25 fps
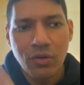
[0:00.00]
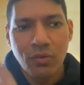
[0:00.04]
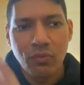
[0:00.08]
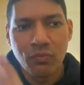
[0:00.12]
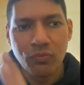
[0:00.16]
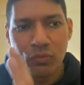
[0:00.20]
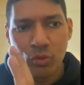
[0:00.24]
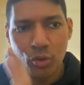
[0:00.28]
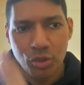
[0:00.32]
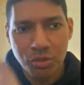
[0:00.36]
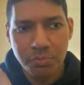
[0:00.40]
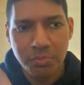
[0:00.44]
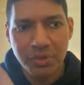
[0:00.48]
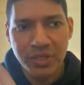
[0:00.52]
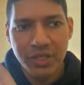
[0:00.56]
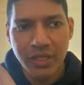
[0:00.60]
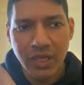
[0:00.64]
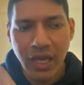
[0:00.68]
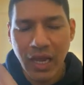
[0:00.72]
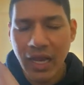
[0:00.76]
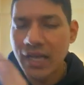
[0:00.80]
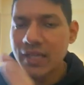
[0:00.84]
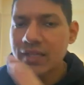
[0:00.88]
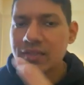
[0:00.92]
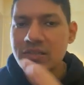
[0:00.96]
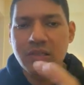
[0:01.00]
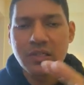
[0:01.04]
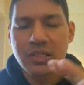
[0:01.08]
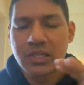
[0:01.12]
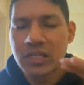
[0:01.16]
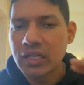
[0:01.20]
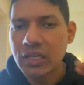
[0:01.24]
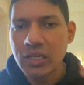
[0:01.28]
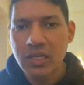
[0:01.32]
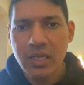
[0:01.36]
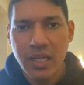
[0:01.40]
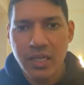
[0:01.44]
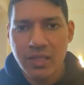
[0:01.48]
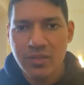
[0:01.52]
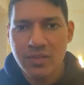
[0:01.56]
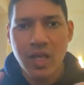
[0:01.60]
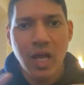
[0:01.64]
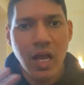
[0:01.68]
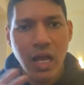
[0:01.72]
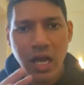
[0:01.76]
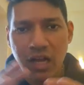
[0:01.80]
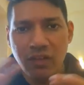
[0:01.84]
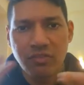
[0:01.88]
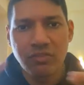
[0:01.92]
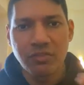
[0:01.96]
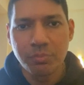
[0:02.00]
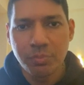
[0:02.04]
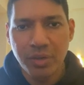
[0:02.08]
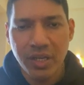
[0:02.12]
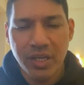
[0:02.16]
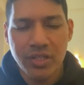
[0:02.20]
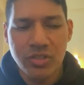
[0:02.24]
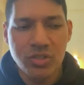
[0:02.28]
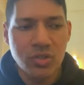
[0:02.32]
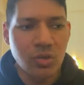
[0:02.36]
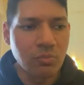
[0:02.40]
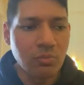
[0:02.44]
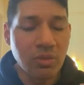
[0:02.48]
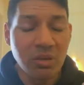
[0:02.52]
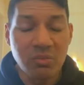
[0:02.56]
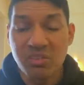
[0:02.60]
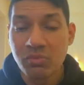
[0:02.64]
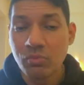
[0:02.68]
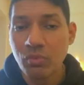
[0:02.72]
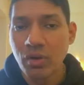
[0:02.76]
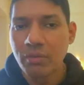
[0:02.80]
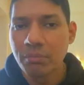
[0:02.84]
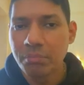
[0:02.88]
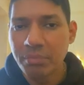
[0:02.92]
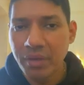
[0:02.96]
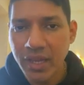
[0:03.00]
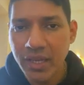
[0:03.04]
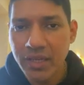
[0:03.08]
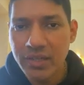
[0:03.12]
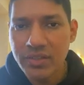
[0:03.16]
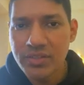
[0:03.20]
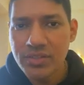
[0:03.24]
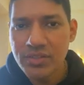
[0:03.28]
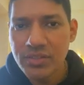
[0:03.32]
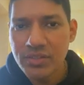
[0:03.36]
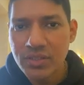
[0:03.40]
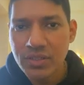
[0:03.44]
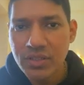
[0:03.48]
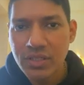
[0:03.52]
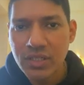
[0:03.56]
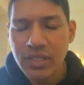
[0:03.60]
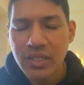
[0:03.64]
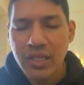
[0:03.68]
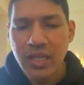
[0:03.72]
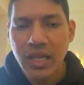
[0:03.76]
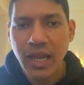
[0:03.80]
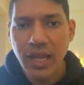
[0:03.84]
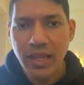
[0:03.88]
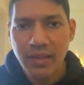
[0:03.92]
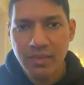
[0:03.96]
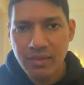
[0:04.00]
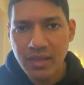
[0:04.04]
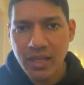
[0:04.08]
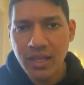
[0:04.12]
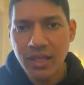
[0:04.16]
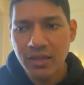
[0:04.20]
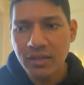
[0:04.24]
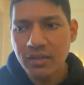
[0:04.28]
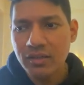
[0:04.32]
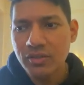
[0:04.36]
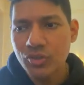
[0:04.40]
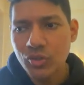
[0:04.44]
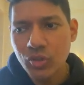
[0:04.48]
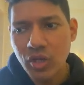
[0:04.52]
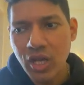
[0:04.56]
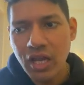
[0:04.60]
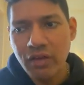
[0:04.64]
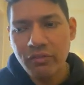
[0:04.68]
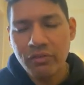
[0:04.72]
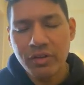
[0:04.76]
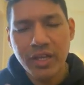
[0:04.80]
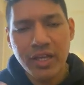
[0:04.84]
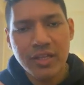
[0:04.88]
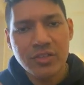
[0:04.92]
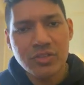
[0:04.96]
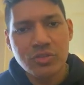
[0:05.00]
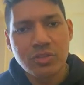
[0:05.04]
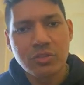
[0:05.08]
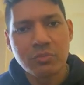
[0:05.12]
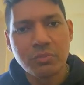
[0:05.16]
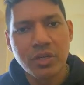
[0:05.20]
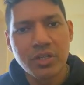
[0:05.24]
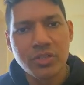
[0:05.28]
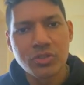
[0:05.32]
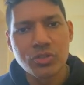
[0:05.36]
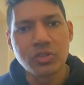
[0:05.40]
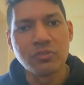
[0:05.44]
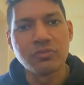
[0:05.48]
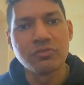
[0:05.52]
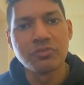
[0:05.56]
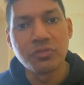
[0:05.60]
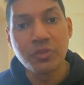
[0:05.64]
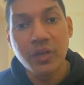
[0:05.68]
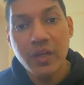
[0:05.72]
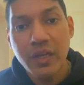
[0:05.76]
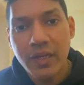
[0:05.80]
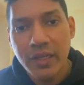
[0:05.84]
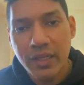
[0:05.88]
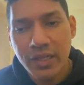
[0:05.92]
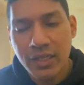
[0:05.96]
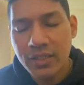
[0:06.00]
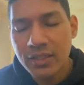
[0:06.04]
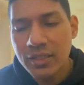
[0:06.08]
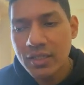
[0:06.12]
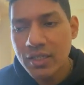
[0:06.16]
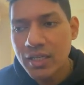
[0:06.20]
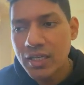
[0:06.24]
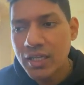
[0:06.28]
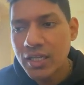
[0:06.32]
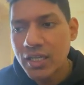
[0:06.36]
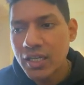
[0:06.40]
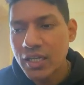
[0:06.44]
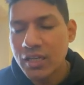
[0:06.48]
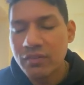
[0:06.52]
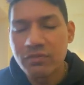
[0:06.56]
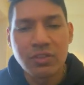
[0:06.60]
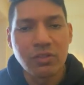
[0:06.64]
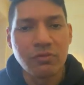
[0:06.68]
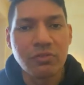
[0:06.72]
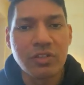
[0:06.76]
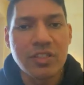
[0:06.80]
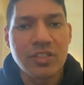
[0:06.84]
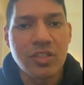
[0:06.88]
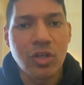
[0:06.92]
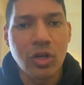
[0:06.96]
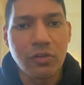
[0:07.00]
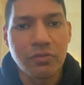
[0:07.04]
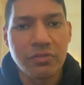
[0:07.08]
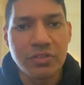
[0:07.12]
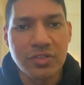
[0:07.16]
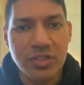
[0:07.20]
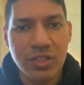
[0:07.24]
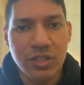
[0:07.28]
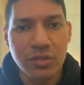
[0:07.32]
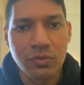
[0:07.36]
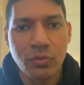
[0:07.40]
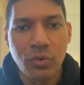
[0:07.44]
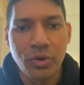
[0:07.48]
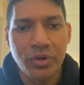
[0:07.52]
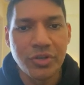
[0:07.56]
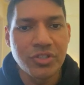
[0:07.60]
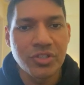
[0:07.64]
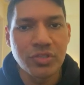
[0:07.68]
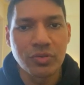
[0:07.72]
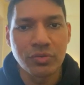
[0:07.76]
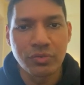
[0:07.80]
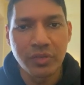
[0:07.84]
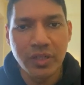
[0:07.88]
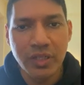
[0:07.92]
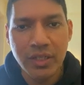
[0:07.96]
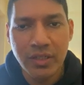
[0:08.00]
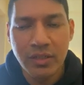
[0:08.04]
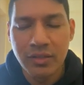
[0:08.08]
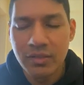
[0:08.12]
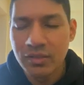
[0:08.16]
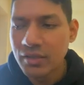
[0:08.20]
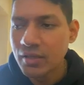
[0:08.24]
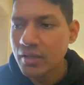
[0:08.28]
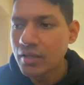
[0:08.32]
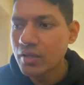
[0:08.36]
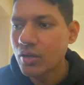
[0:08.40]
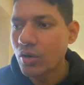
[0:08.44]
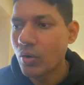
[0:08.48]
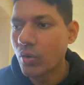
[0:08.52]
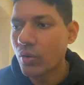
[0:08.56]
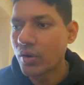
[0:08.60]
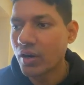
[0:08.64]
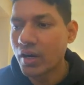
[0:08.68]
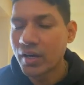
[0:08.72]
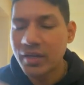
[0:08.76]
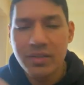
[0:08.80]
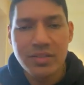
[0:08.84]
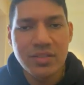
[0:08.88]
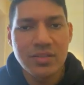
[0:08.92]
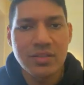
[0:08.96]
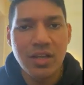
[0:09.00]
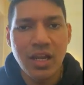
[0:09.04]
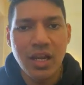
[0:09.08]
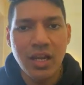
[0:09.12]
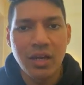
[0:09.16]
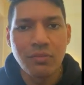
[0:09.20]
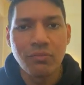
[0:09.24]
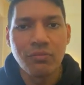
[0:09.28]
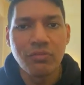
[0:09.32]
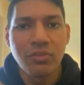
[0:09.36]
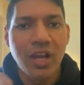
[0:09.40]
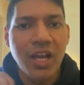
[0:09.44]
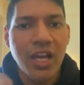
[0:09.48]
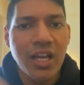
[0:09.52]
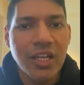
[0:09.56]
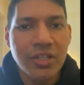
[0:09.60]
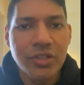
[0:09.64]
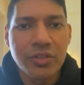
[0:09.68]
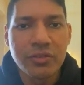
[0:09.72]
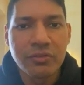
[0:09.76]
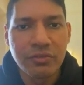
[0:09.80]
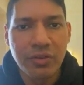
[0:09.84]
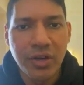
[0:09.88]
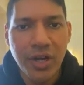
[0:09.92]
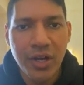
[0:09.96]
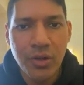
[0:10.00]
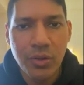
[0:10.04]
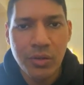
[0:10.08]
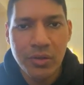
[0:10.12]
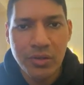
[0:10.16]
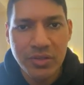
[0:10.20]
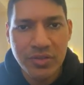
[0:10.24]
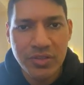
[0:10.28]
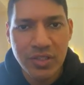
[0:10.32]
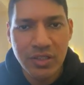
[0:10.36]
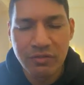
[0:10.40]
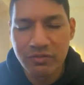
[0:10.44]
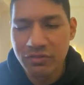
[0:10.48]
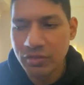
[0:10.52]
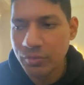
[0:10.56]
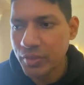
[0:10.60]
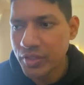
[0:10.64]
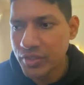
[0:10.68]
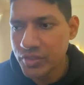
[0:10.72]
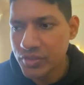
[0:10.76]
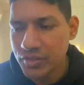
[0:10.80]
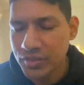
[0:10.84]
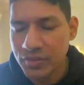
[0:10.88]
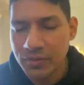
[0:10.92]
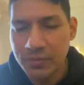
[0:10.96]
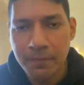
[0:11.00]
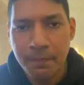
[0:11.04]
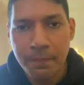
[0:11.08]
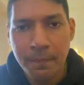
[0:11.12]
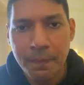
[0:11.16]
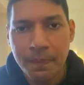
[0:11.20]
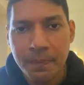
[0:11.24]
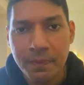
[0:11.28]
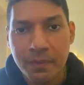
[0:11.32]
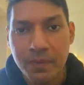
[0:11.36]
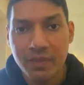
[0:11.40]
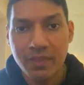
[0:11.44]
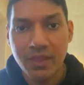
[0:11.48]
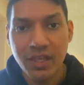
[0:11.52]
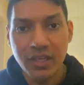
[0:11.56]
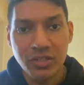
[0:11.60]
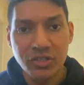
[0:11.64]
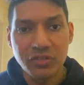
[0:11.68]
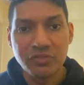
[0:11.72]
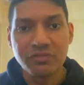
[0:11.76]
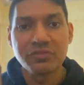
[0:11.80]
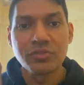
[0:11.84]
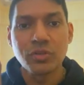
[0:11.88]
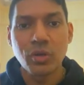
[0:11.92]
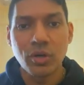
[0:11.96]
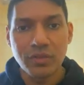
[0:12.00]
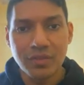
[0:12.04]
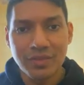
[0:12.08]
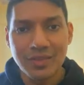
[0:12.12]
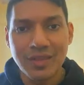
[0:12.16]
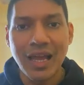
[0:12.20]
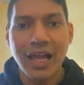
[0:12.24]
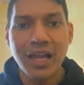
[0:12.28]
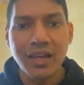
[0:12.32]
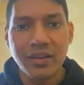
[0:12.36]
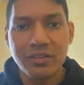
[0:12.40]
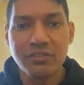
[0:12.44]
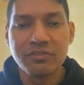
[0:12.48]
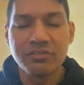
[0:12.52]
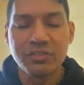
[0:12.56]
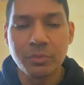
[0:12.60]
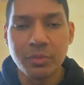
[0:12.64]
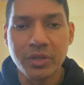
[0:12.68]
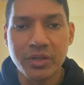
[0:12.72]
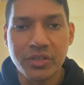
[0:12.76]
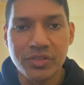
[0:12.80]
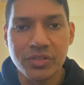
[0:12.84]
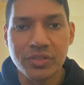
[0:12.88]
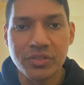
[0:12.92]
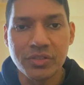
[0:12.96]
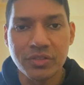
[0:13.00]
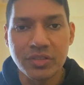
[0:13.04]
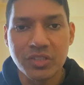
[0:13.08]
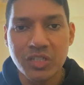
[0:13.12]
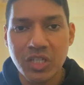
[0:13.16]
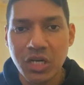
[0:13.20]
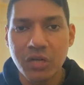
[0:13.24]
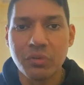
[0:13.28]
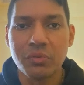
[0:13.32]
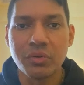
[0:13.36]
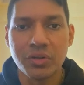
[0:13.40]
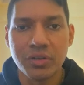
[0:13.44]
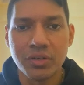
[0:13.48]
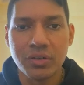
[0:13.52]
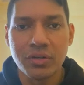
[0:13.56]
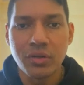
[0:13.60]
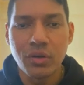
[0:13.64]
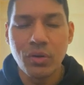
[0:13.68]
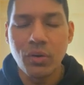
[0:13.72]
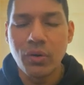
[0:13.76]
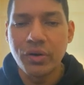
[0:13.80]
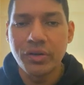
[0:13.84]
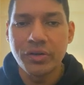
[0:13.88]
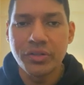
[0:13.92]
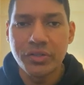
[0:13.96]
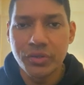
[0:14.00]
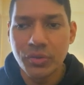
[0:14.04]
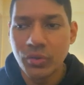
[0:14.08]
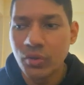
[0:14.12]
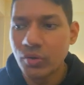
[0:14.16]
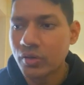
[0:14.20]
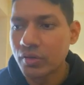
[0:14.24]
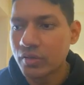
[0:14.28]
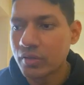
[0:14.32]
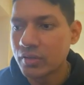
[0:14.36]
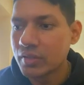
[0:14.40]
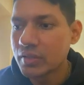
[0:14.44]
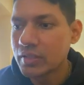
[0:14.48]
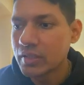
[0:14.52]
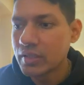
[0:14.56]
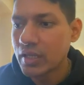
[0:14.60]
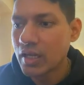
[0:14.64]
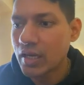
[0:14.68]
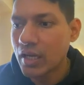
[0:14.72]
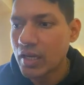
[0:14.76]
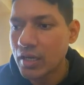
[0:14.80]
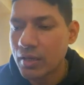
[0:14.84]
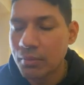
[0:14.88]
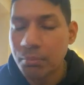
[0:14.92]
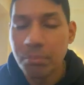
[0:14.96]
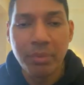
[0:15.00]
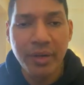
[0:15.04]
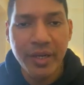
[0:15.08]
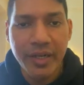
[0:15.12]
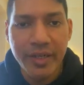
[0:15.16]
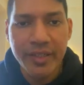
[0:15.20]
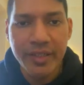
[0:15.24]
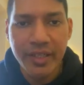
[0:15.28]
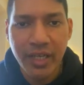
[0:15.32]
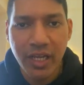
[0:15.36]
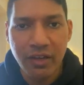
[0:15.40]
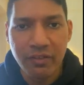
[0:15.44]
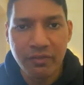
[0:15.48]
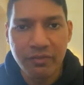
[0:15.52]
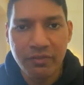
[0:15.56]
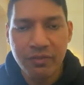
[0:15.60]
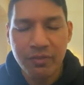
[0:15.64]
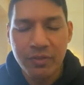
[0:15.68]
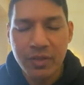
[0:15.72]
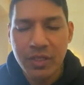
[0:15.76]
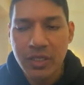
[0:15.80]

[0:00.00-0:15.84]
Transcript: would be as little as half a page or maybe 1 page. And then you have an extra bunch of reading if the visa officer wants to read or understand where you've read all this information. Then you've got that information covered on your PDF.